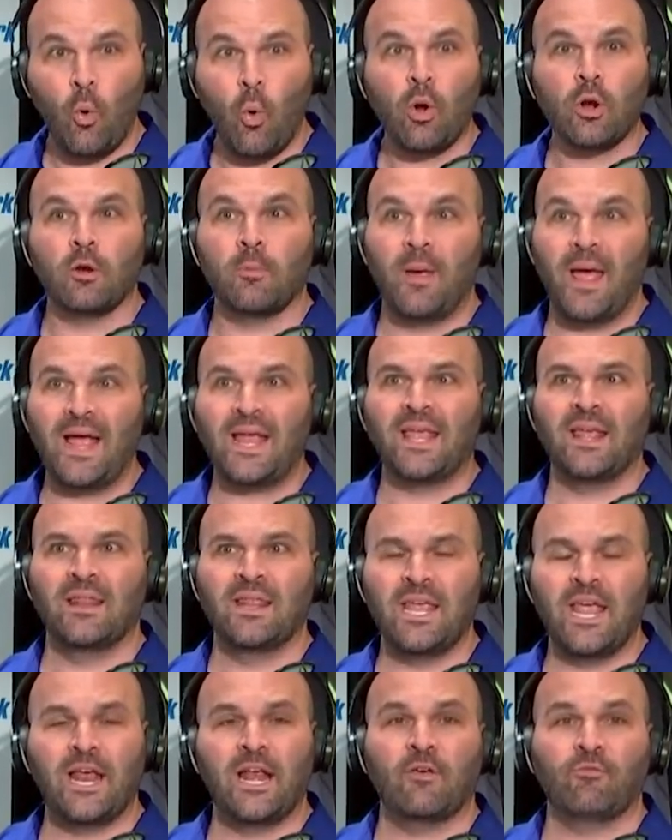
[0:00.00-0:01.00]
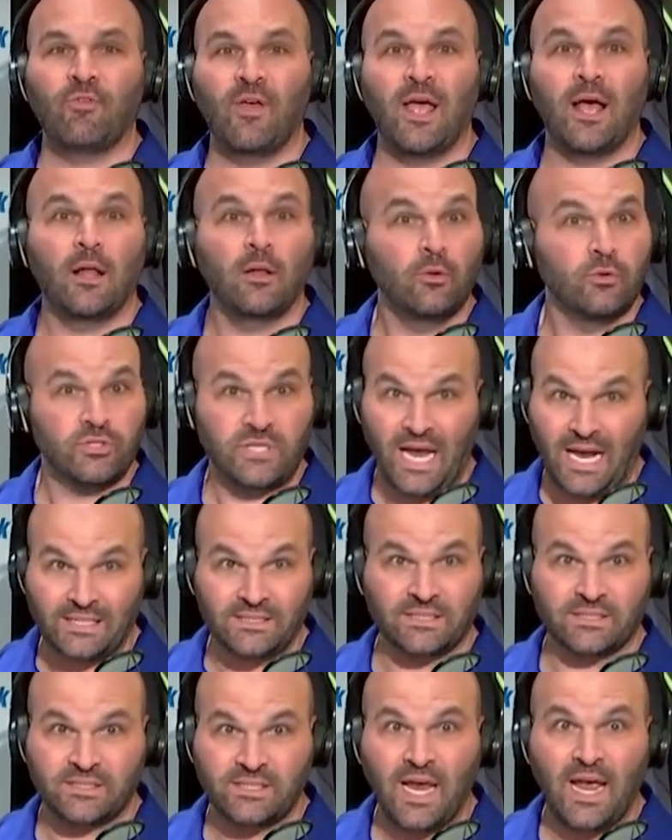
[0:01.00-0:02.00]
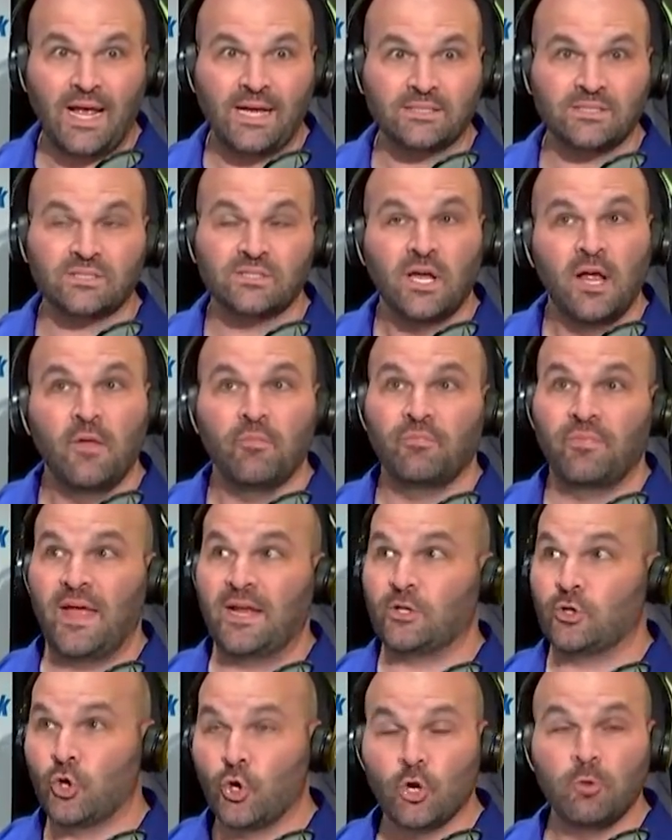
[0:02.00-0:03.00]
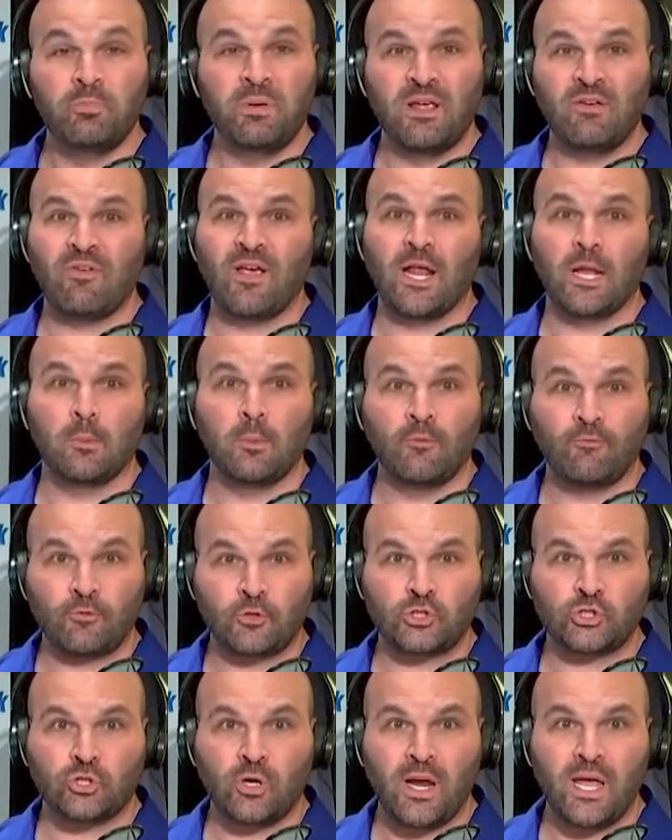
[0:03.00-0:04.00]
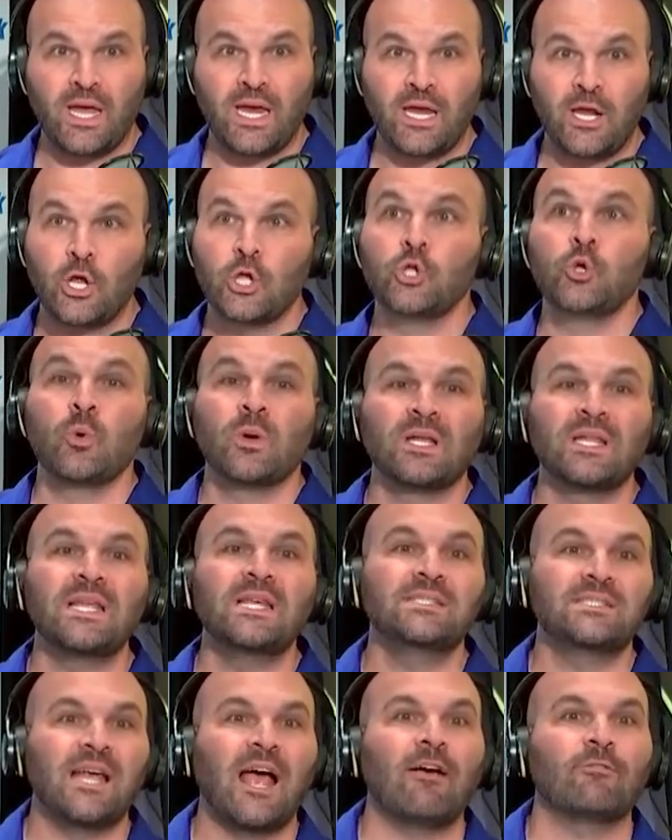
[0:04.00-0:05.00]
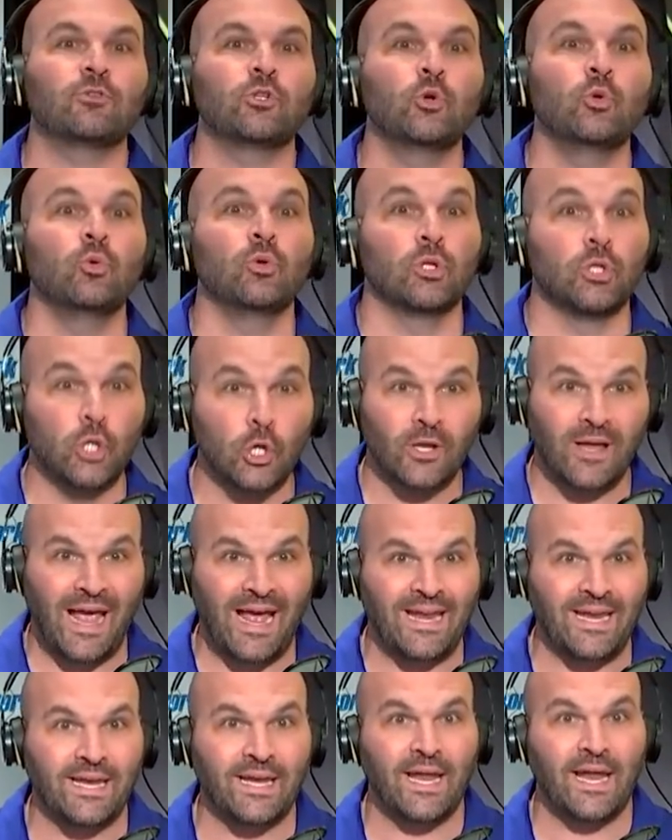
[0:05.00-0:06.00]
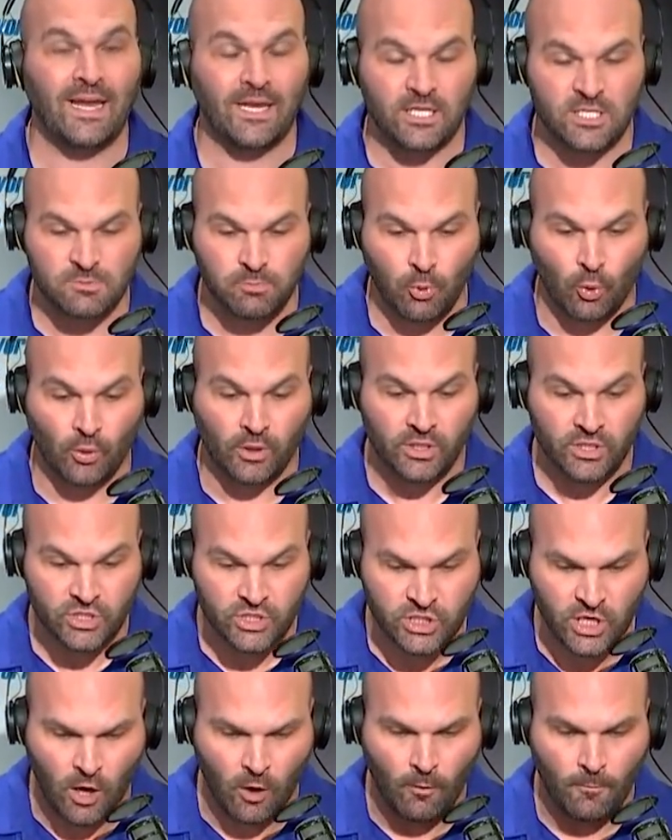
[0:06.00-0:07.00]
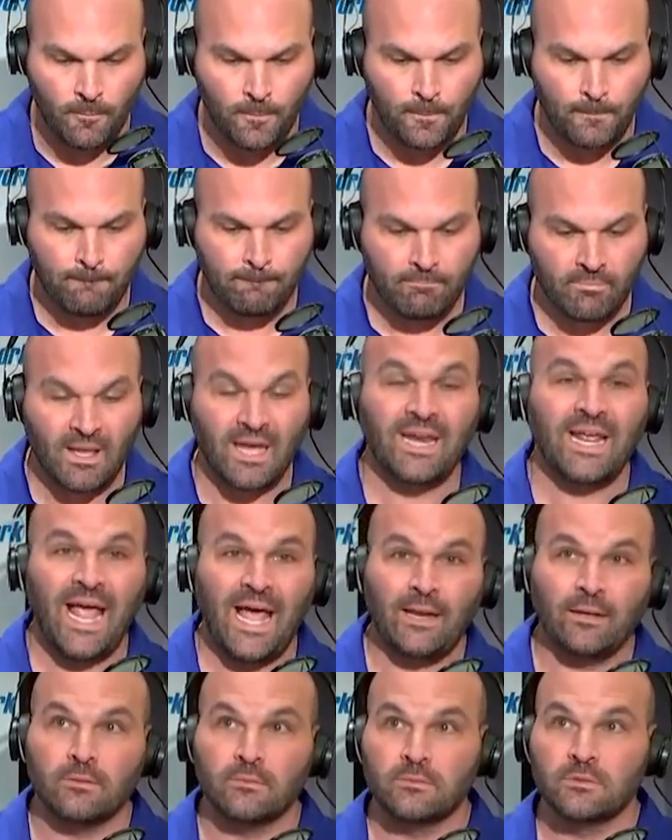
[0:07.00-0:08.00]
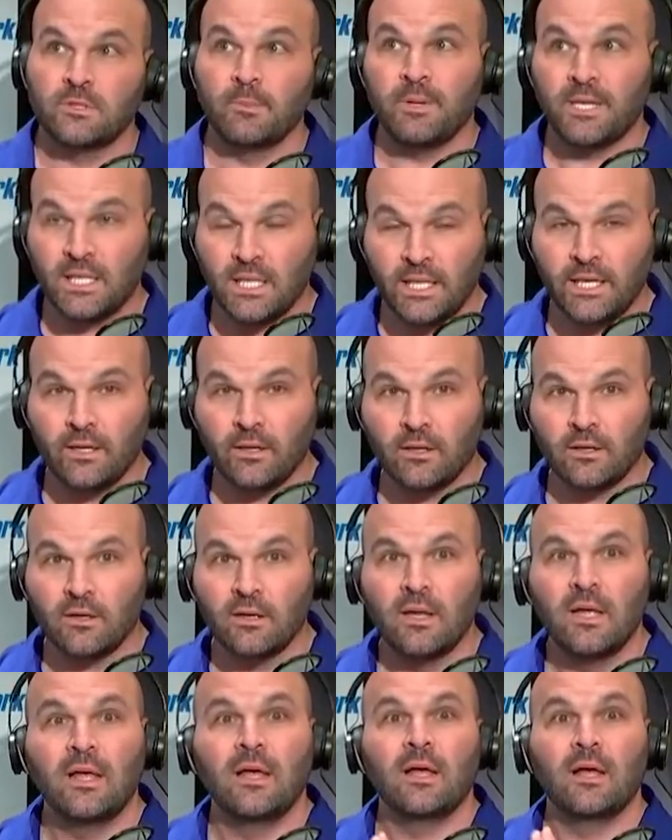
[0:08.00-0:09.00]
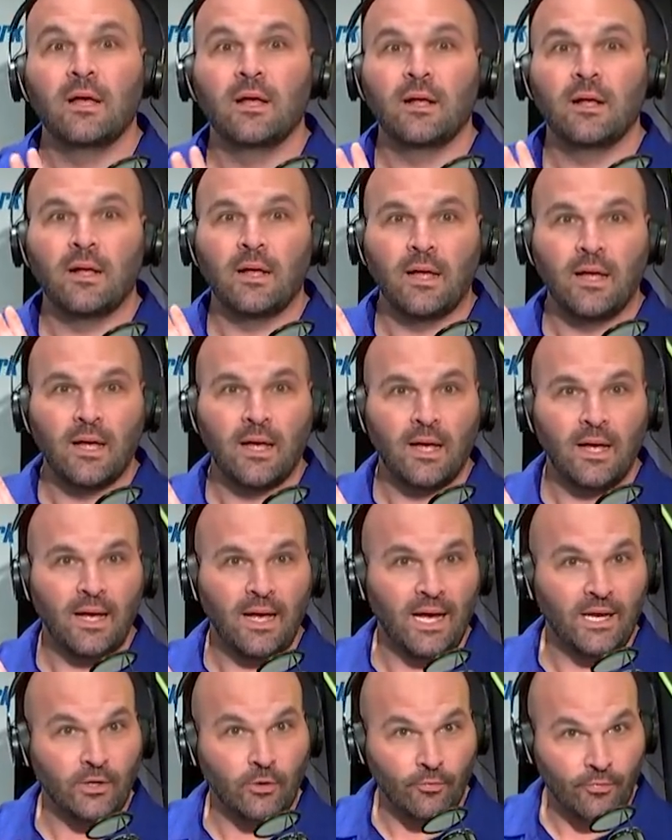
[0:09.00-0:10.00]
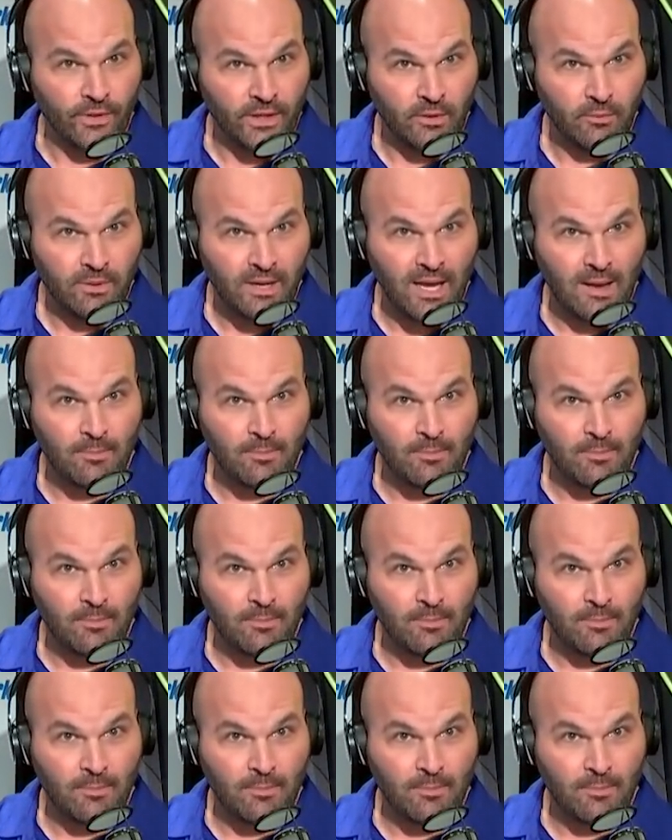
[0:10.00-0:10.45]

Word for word: quarterback in the N F L who's had success that could be available for trade, you at least have to look at it and explore it. So, and again, to be clear, I don't think it would